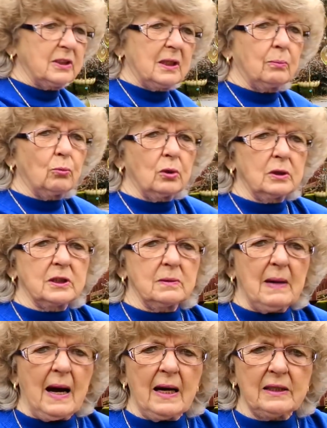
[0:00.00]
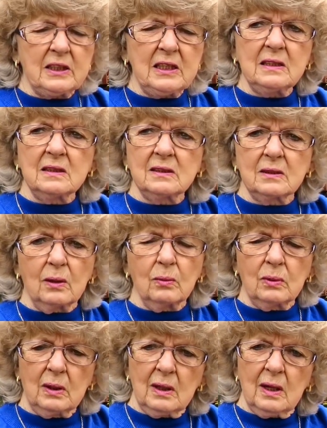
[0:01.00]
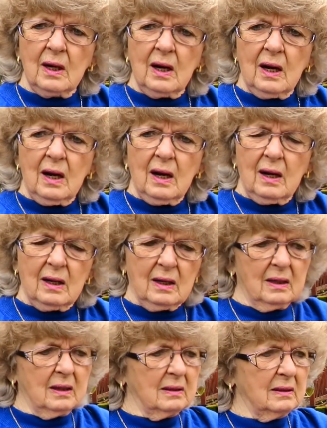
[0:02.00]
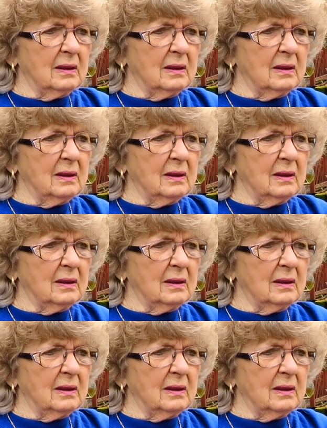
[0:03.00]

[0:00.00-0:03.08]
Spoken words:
someone some ideas on how